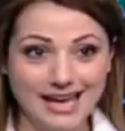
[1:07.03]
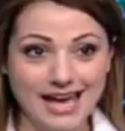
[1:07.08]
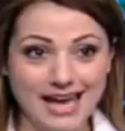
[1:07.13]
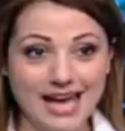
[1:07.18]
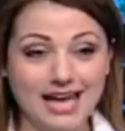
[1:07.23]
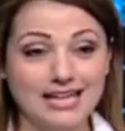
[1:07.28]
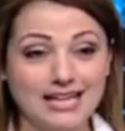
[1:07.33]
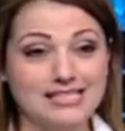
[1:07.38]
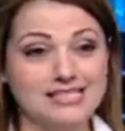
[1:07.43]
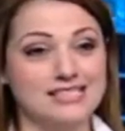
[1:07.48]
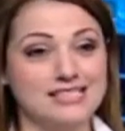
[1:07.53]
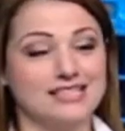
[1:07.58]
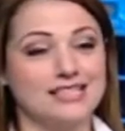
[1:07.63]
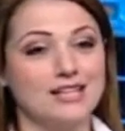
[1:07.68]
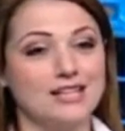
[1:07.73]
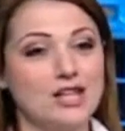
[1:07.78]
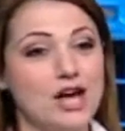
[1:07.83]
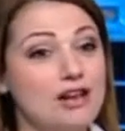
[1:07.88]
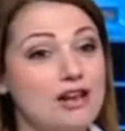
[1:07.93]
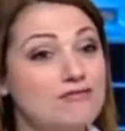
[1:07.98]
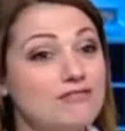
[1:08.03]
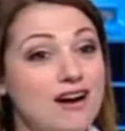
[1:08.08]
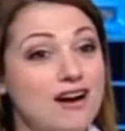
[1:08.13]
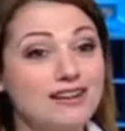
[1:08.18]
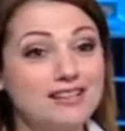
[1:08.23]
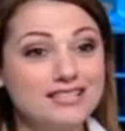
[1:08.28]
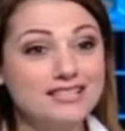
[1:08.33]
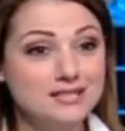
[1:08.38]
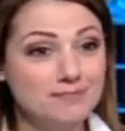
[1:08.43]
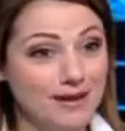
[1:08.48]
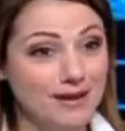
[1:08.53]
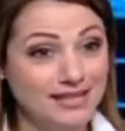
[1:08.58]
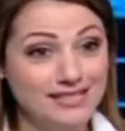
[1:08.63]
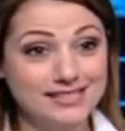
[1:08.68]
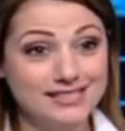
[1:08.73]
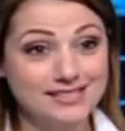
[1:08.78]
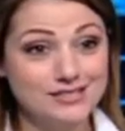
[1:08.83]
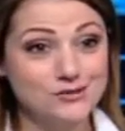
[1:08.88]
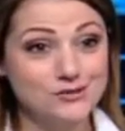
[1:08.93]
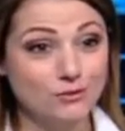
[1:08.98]
and a lot of
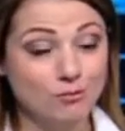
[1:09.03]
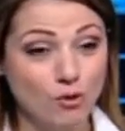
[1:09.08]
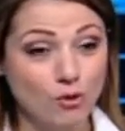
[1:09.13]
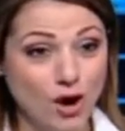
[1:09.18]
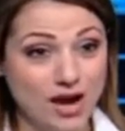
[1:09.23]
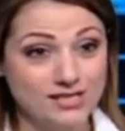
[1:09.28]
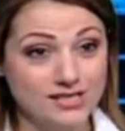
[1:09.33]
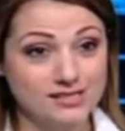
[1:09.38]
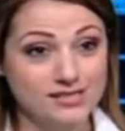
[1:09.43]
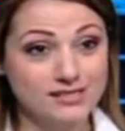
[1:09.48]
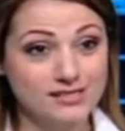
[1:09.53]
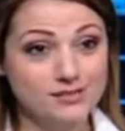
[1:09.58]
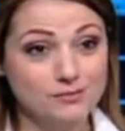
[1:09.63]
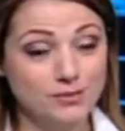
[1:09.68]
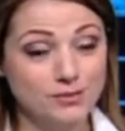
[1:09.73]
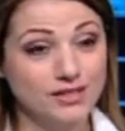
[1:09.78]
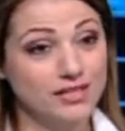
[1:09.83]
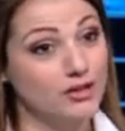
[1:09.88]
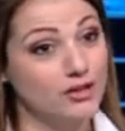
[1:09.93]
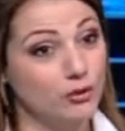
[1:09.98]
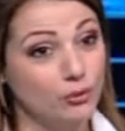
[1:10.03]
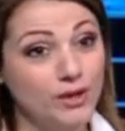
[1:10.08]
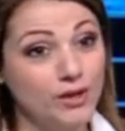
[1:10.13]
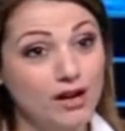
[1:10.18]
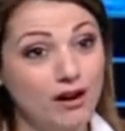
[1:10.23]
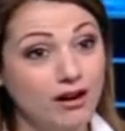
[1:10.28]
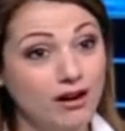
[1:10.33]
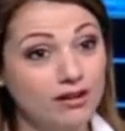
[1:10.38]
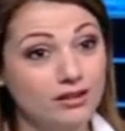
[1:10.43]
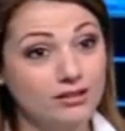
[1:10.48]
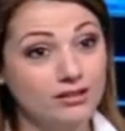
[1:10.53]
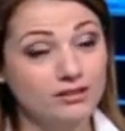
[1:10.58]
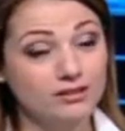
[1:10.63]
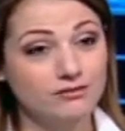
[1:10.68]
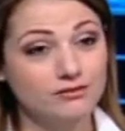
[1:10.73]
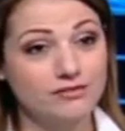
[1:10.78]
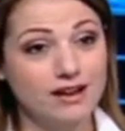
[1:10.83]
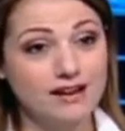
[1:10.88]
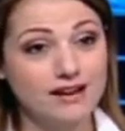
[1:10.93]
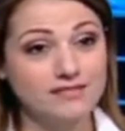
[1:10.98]
unexpected surprises, but here we are,
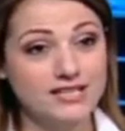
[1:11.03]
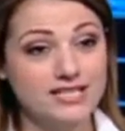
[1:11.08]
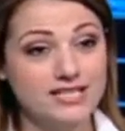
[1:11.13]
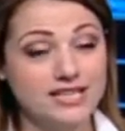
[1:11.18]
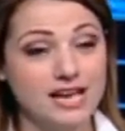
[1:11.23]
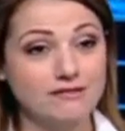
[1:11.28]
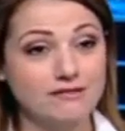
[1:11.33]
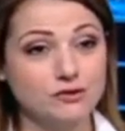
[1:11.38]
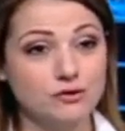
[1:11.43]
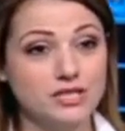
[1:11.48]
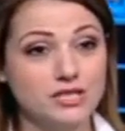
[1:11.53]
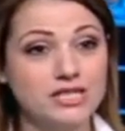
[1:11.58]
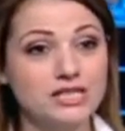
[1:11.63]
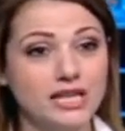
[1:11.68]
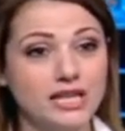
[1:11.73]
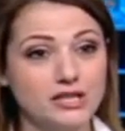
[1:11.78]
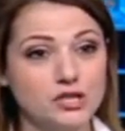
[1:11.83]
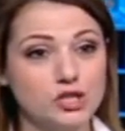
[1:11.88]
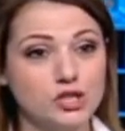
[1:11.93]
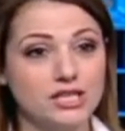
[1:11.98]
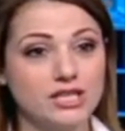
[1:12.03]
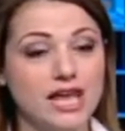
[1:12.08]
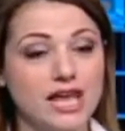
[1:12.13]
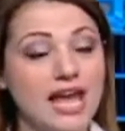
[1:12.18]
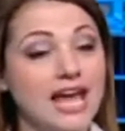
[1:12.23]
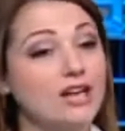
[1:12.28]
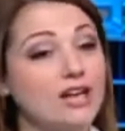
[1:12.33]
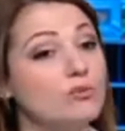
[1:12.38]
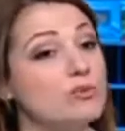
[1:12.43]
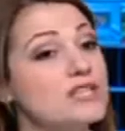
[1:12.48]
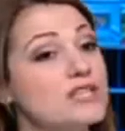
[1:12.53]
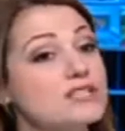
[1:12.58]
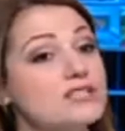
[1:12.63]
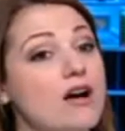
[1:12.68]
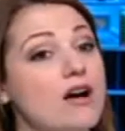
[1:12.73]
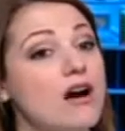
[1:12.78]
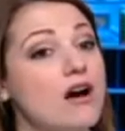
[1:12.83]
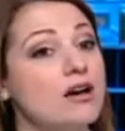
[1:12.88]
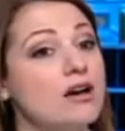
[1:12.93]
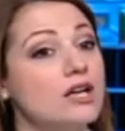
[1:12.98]
5 days after the election, and we
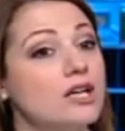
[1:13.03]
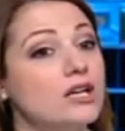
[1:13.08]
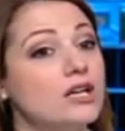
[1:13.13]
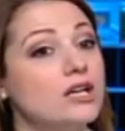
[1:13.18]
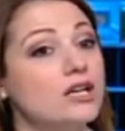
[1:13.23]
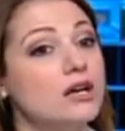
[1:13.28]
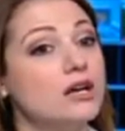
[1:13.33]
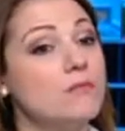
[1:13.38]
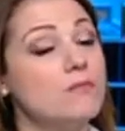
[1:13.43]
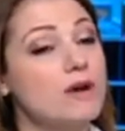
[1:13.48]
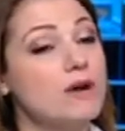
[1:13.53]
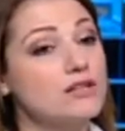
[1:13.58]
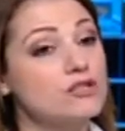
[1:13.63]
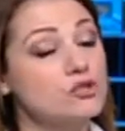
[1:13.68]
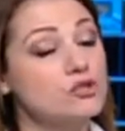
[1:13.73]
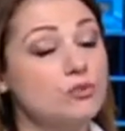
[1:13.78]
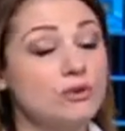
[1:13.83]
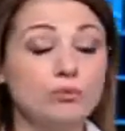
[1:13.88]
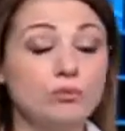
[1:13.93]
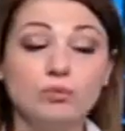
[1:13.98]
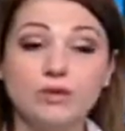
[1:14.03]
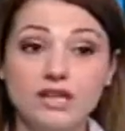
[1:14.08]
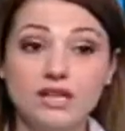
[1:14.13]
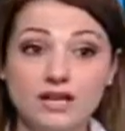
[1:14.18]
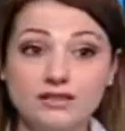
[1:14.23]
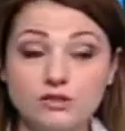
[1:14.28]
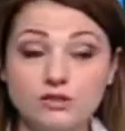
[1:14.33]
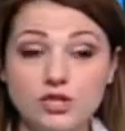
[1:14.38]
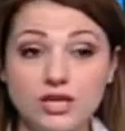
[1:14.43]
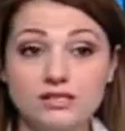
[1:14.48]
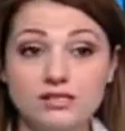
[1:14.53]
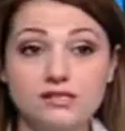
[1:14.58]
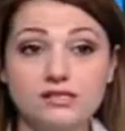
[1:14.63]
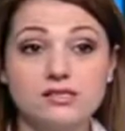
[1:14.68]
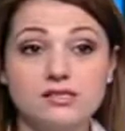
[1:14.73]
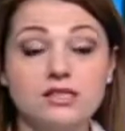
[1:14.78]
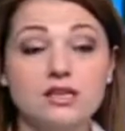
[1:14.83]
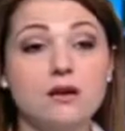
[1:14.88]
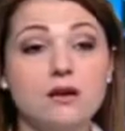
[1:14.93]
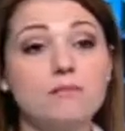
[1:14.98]
saw we got the chance to
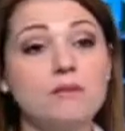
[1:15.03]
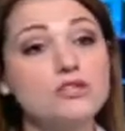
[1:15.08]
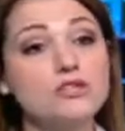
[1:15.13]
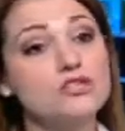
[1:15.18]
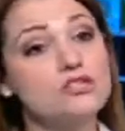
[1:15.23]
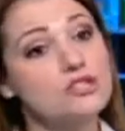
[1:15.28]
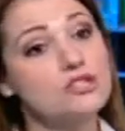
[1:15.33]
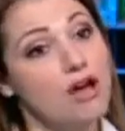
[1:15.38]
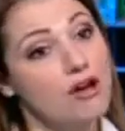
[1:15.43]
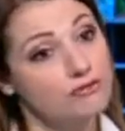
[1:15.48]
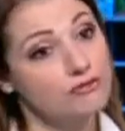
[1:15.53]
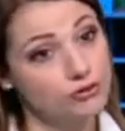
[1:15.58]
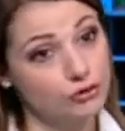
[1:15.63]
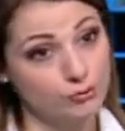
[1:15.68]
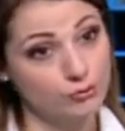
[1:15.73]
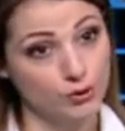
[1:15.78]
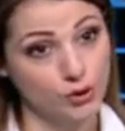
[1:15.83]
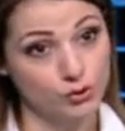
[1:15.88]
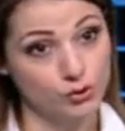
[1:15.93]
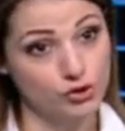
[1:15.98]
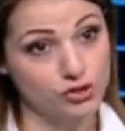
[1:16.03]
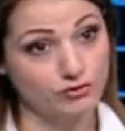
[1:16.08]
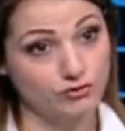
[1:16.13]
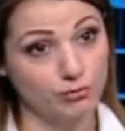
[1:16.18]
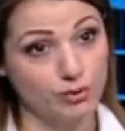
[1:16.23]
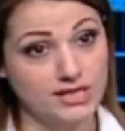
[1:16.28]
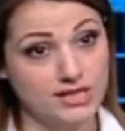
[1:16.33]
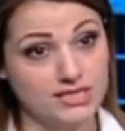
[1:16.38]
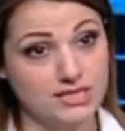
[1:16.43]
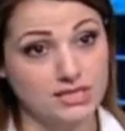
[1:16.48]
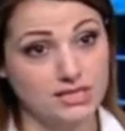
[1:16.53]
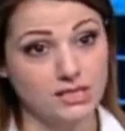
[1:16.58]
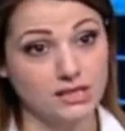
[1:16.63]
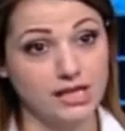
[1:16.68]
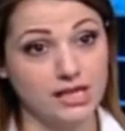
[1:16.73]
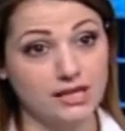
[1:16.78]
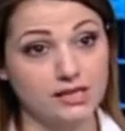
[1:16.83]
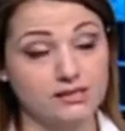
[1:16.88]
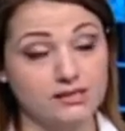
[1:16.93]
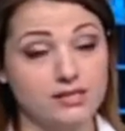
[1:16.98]
see a much softer approach of
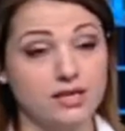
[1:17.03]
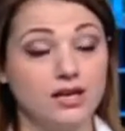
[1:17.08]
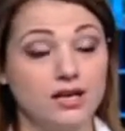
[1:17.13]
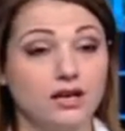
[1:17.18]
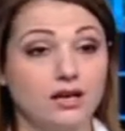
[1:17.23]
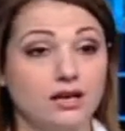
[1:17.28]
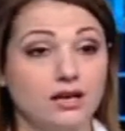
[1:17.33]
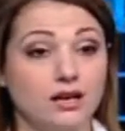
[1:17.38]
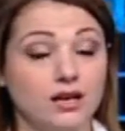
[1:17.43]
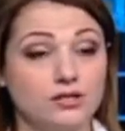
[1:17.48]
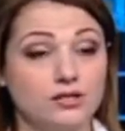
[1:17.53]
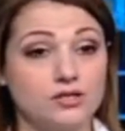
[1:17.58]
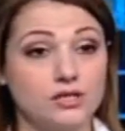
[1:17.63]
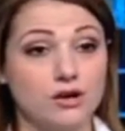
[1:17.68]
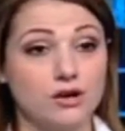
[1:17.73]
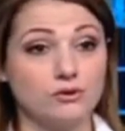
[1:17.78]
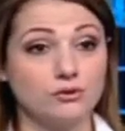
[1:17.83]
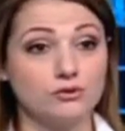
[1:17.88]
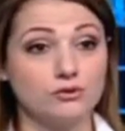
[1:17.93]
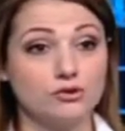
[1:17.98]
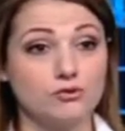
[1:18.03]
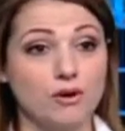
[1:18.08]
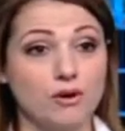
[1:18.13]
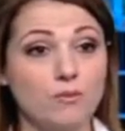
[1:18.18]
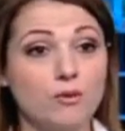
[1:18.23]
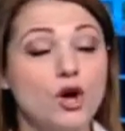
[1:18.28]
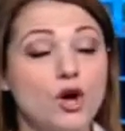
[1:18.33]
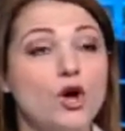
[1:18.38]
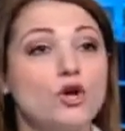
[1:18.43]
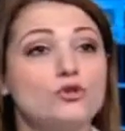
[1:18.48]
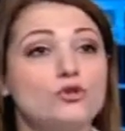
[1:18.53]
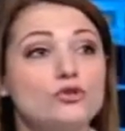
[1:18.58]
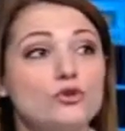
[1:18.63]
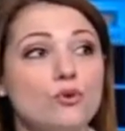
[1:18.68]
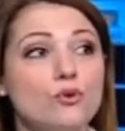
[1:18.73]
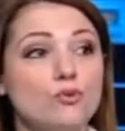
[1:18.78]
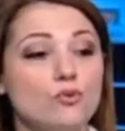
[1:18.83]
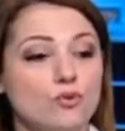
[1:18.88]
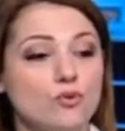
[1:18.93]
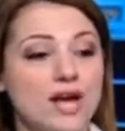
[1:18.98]
President-elect Donald Trump.
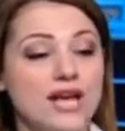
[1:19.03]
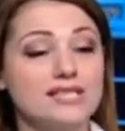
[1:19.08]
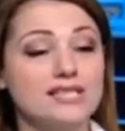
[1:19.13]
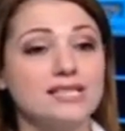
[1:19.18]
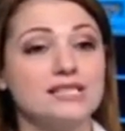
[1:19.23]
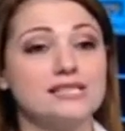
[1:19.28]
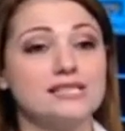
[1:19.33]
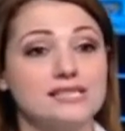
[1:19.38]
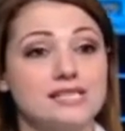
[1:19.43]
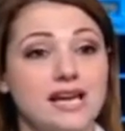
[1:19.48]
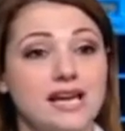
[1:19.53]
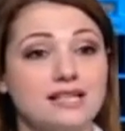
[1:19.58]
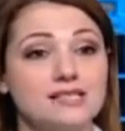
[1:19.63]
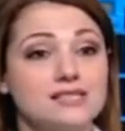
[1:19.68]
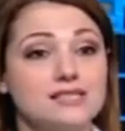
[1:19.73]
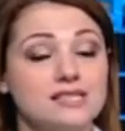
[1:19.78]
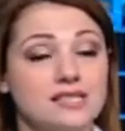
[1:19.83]
So as it stands